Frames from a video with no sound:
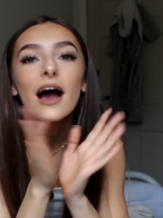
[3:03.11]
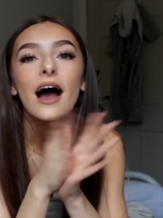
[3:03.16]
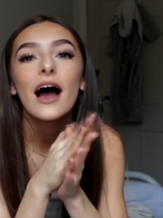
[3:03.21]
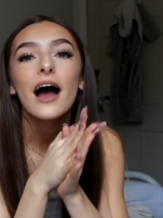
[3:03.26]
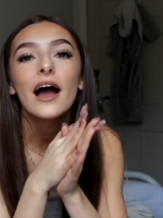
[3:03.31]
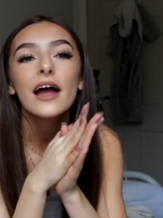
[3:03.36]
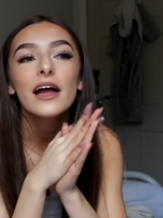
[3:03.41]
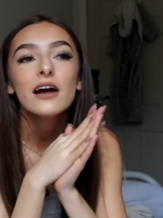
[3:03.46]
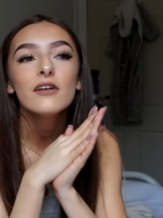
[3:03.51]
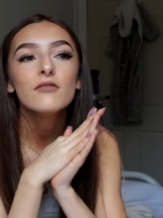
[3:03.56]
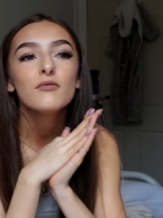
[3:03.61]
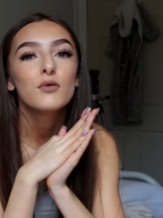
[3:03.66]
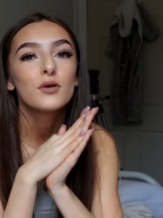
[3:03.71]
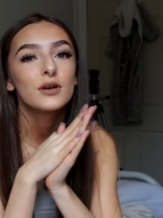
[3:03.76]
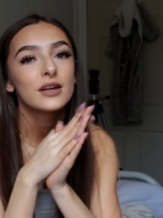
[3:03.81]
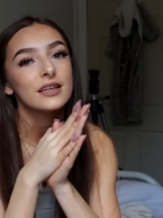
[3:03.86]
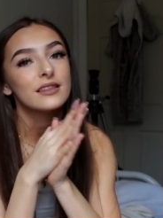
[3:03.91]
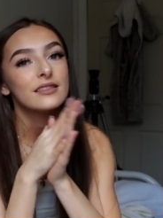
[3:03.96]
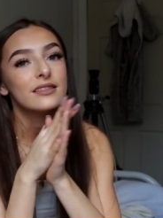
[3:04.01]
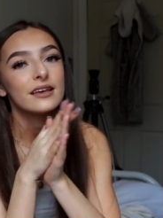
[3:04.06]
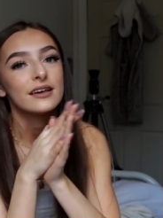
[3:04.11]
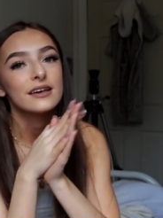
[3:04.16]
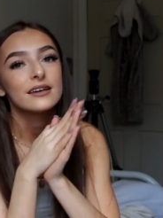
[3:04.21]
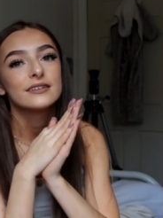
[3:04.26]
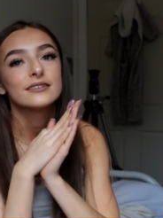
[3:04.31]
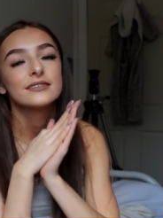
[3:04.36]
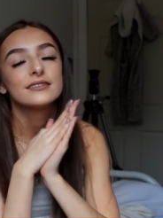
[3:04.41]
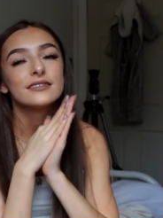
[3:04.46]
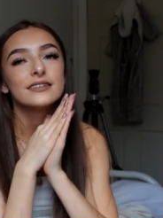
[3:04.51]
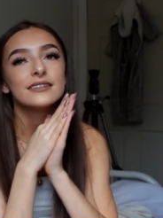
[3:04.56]
I have wanted
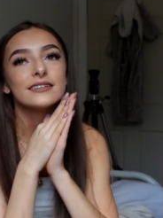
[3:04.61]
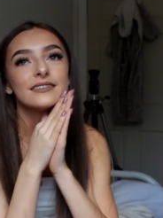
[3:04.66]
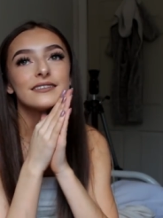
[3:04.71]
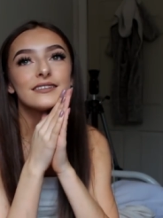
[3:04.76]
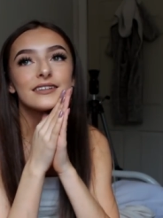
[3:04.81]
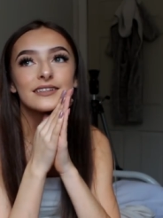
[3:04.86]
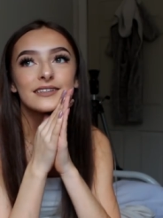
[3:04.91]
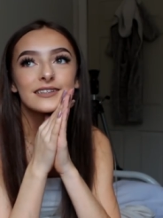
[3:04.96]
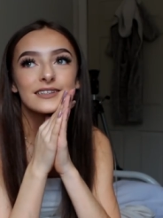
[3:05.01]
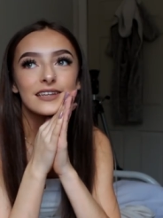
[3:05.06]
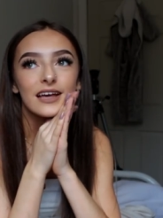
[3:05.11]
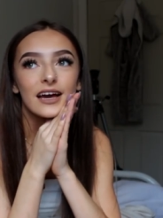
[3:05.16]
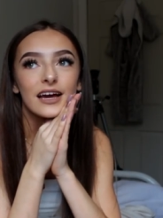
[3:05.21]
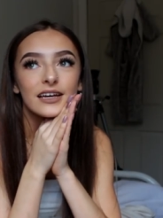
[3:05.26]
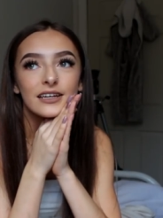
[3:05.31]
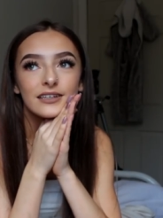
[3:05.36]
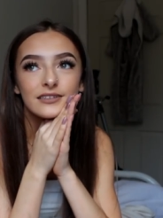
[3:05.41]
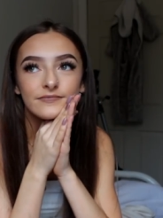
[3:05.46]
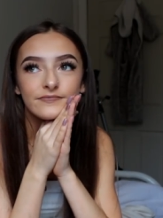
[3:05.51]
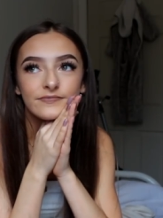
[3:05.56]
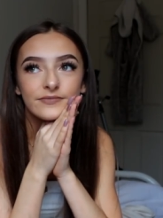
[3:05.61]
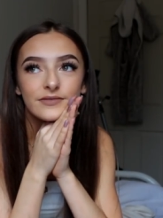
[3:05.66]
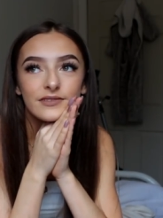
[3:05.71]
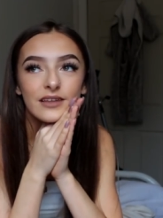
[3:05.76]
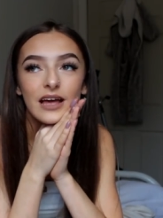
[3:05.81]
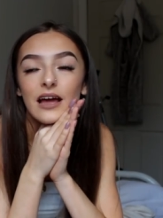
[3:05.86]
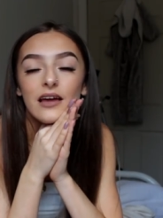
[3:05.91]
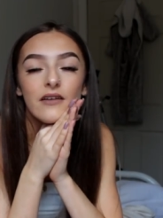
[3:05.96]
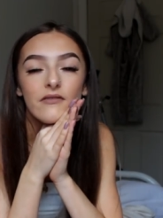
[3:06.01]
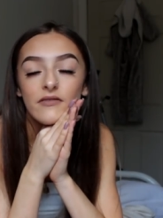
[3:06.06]
this since like
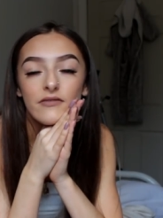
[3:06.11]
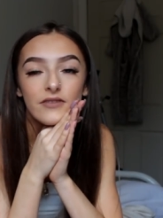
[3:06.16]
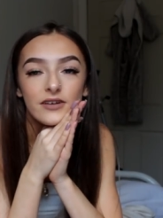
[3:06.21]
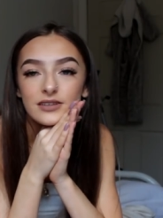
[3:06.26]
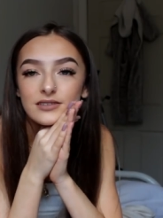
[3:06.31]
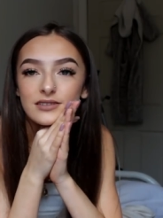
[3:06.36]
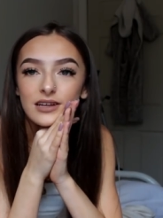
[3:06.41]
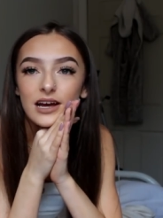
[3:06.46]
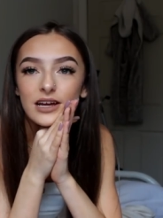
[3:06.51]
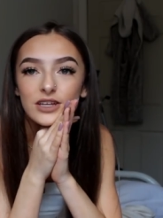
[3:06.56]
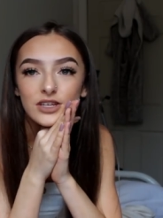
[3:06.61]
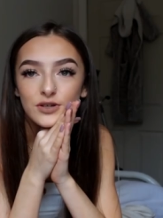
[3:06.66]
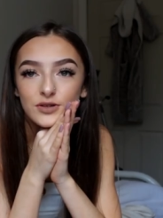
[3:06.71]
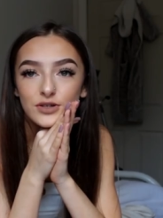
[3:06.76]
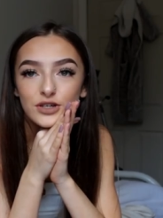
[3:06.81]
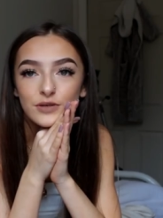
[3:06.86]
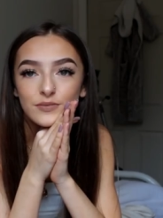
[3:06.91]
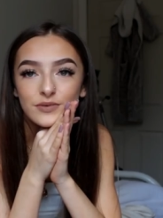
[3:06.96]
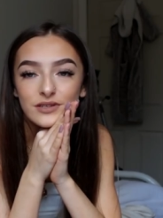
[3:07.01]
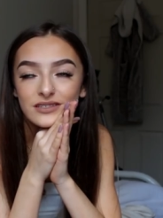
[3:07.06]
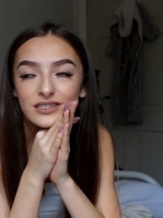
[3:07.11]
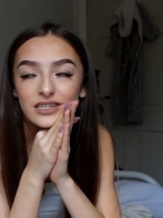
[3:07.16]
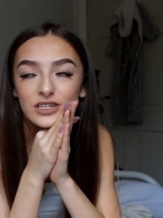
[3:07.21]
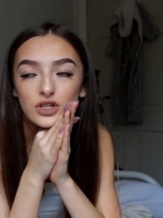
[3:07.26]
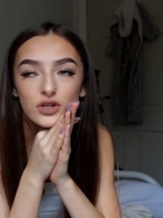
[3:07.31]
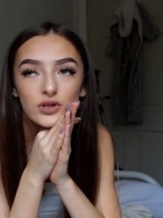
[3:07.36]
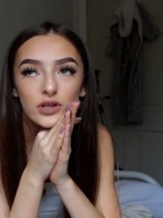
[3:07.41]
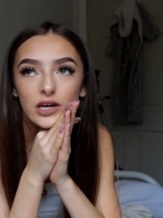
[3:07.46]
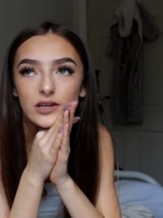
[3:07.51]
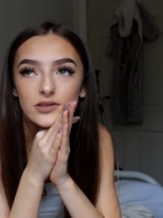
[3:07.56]
I ever first started YouTube since like
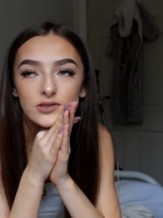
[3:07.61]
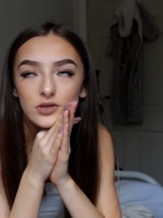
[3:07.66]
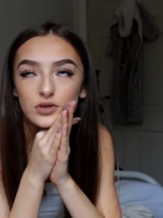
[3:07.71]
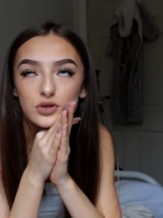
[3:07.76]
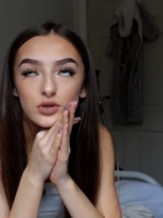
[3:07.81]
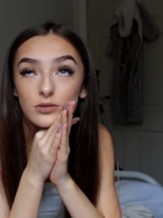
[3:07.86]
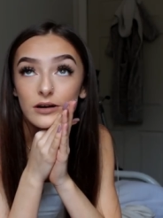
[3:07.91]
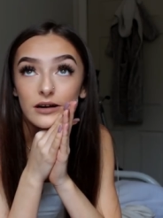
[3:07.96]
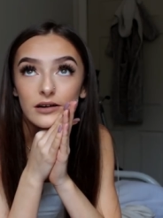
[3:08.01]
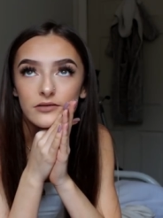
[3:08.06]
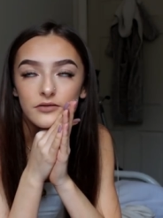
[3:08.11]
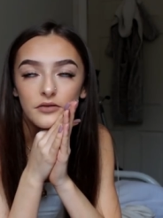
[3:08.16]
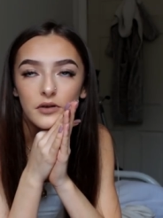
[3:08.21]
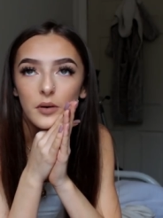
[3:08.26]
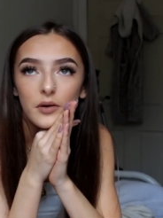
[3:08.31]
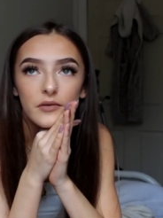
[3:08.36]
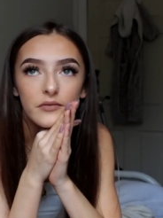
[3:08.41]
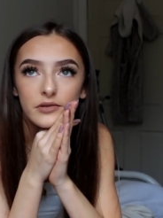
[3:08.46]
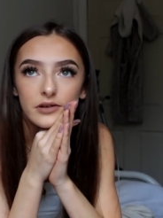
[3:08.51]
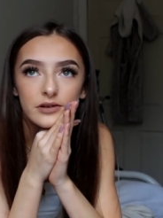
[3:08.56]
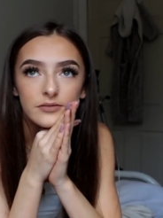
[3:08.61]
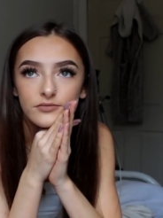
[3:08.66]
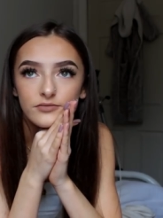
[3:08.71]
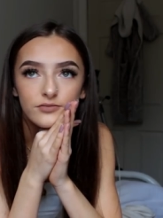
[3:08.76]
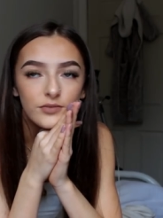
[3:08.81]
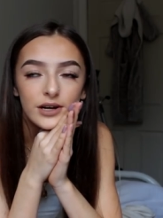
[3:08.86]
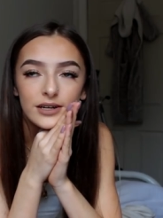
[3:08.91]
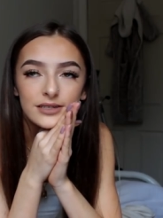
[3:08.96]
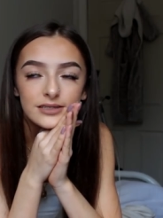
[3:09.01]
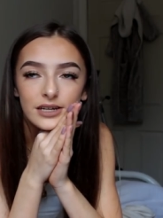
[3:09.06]
2012 however
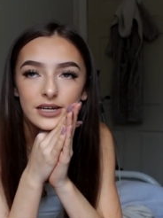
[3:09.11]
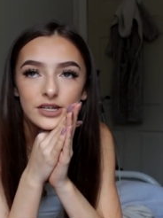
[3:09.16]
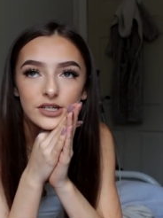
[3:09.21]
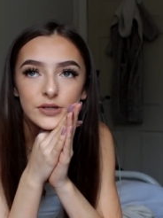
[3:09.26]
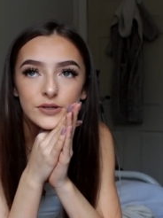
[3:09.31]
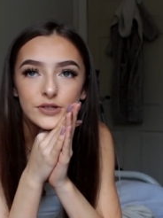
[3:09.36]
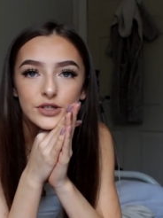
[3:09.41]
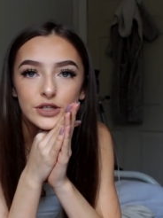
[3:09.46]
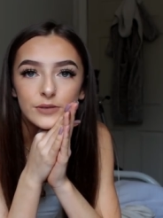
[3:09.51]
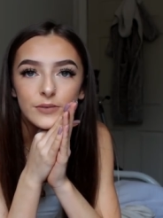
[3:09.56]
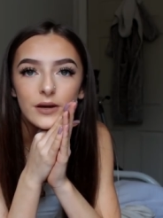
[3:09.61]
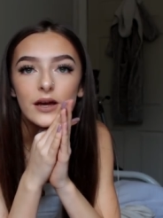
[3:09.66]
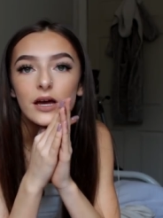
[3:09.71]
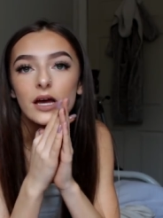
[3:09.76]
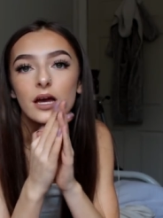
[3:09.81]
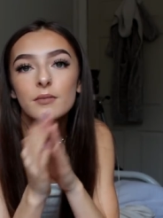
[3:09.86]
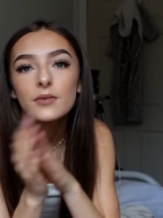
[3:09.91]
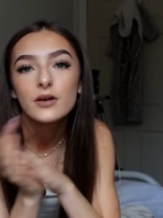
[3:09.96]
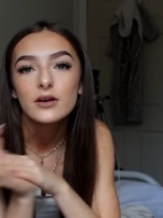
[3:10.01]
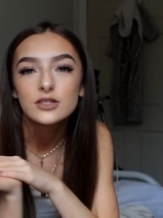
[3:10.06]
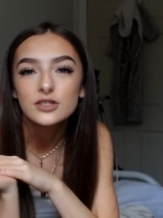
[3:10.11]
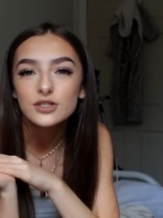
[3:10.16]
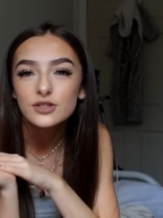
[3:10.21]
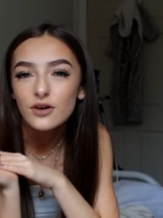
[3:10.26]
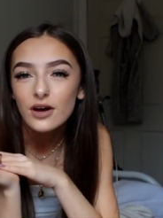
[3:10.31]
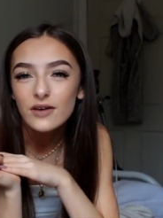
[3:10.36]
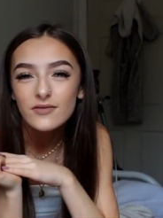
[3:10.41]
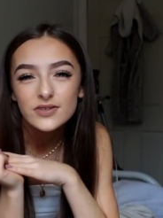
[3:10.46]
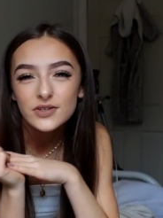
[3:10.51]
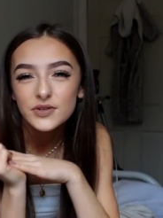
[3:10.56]
when I started YouTube because you
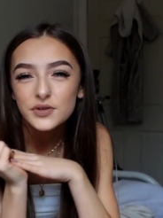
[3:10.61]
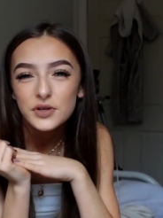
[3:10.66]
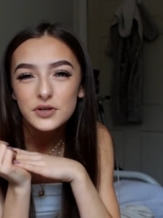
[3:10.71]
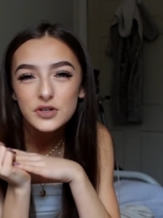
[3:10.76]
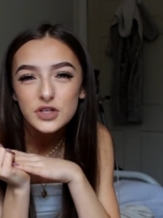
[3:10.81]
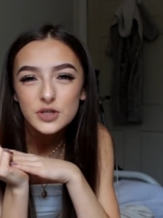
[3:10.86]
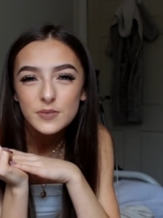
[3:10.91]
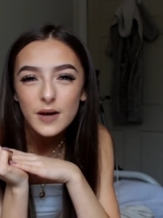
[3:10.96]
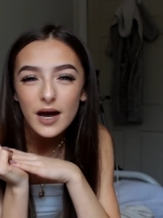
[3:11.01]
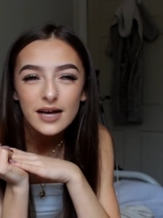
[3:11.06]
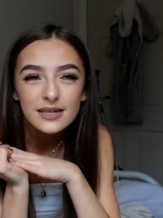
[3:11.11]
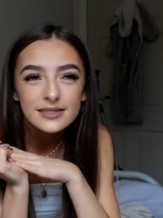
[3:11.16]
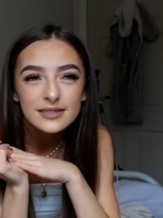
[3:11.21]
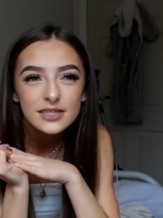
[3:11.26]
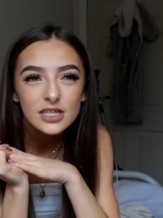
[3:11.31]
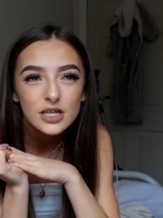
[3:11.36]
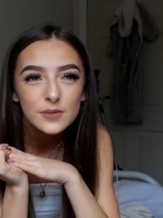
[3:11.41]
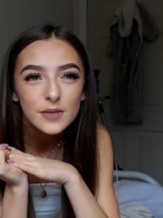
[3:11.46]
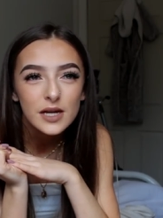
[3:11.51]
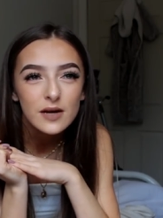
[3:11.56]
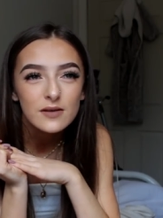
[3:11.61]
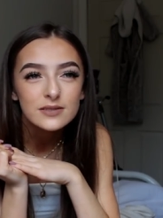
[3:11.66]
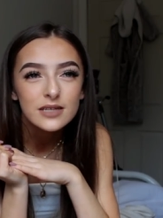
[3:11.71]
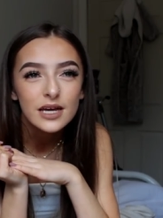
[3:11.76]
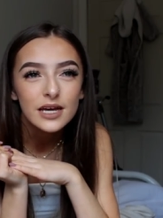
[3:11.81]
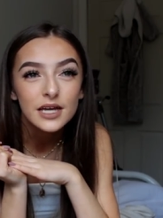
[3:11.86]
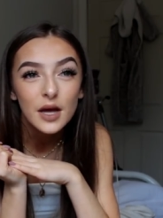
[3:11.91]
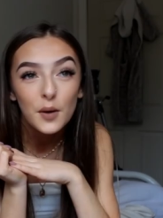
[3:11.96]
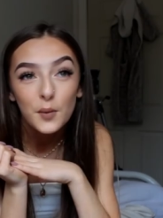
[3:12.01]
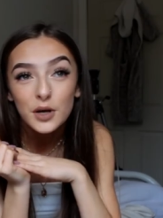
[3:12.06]
know every single YouTuber has them and I was
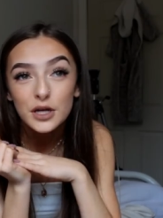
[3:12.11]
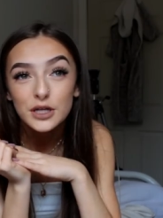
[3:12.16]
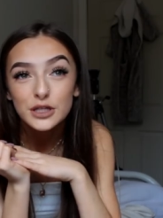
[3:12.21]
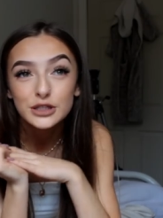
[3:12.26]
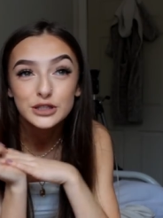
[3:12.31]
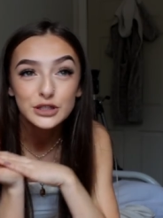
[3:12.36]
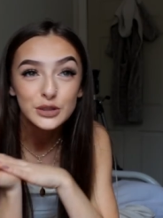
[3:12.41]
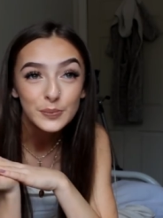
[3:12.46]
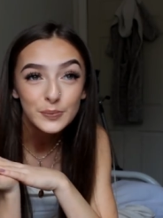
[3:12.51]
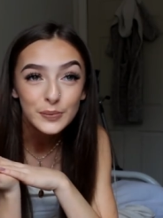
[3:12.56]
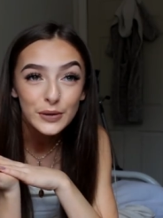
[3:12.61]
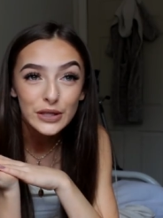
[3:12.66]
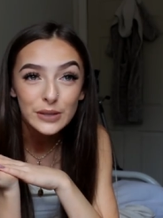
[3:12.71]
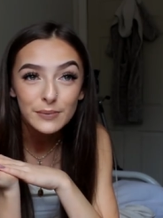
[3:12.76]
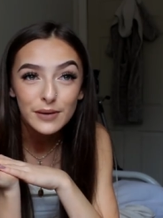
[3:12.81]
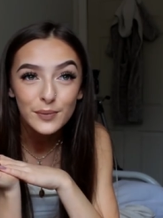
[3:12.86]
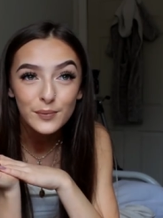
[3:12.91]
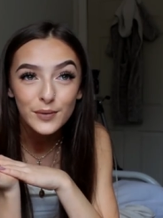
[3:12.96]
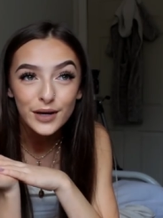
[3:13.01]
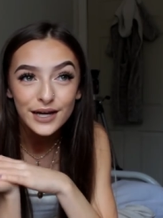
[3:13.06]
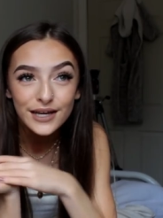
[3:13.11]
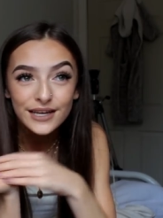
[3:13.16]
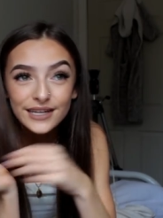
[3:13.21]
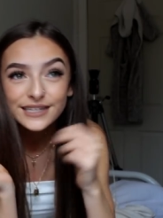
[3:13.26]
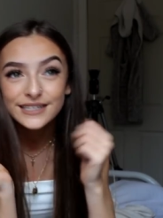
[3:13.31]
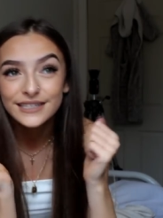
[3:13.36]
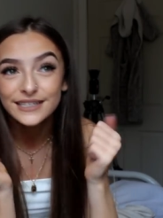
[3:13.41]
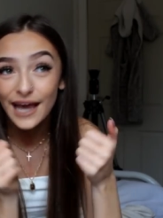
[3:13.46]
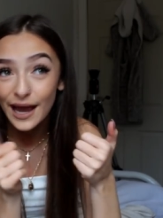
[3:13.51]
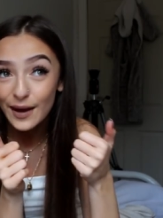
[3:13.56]
like I want to jump on the bandwagon
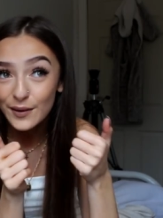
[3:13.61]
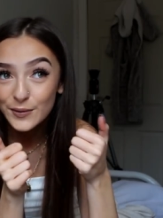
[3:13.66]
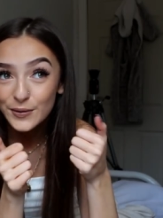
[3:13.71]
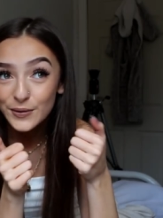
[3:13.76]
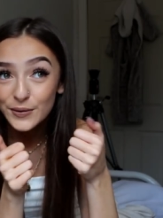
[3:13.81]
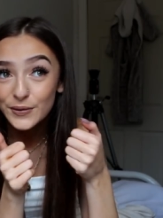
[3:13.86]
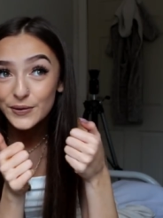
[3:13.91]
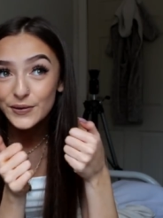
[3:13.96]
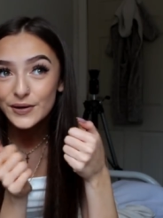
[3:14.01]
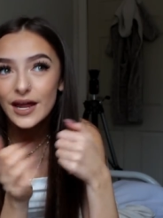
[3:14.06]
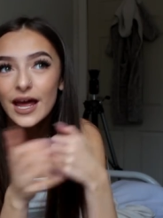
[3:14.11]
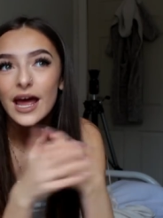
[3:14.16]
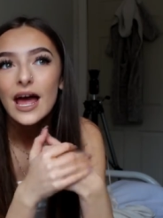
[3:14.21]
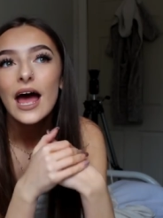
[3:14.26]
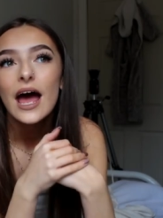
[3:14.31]
and get one